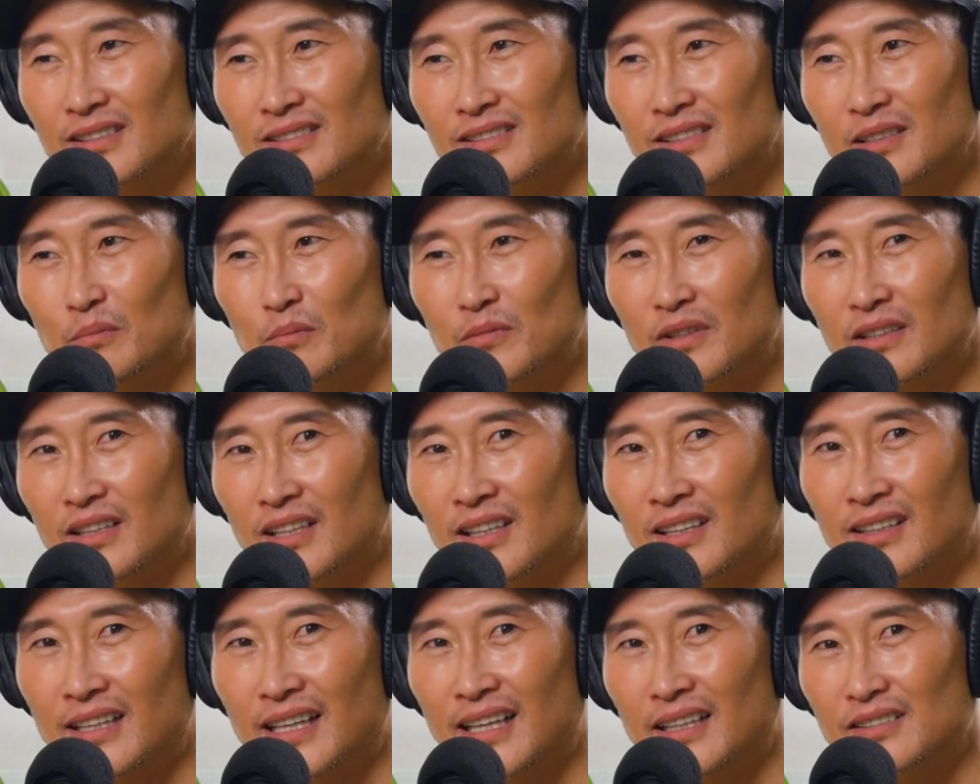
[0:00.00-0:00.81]
seemed
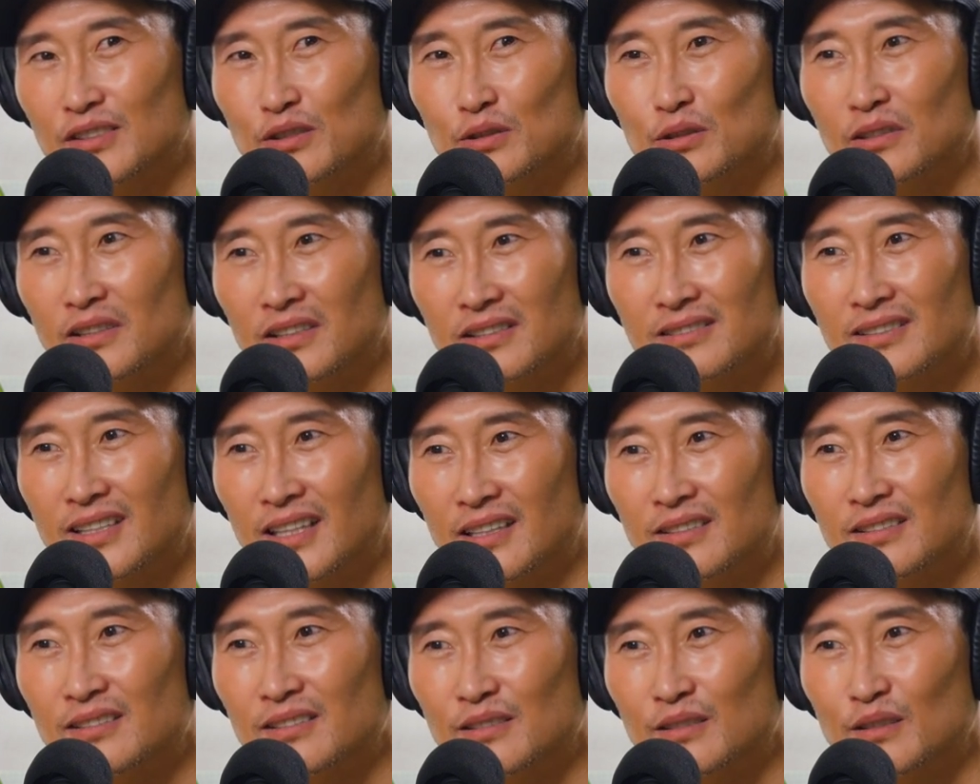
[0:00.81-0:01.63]
a natural
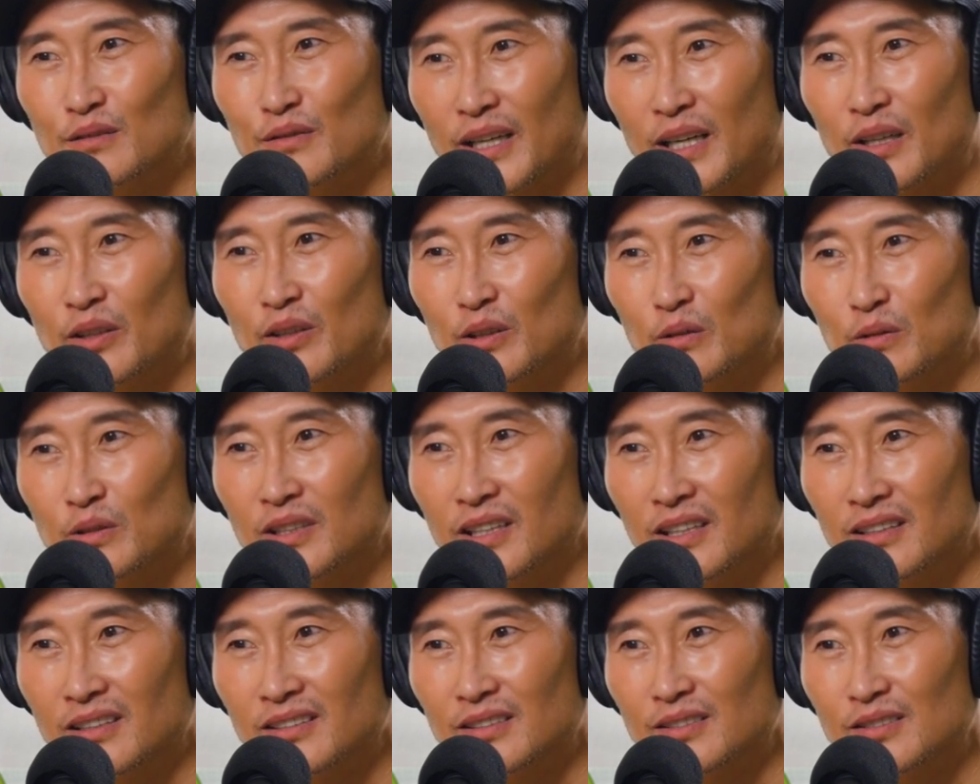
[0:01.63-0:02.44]
extension of how they were
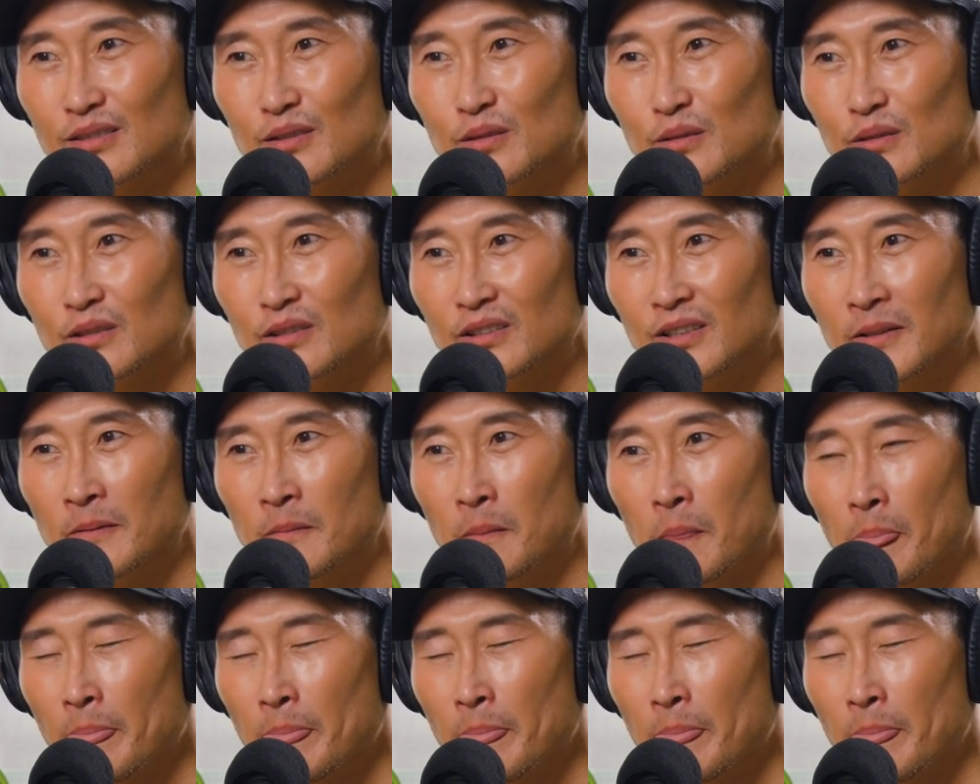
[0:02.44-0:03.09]
telling the story.